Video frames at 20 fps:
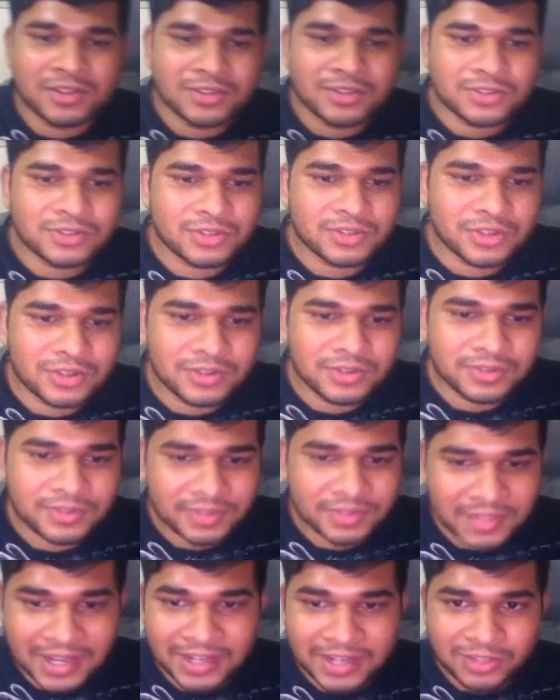So
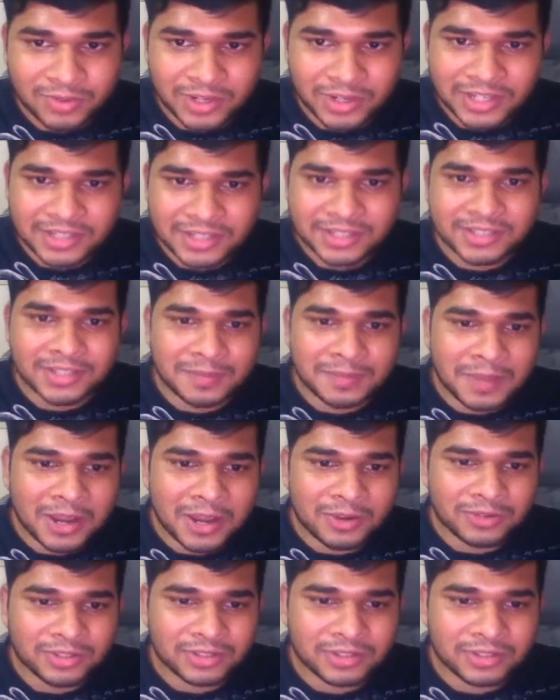that is what it is about,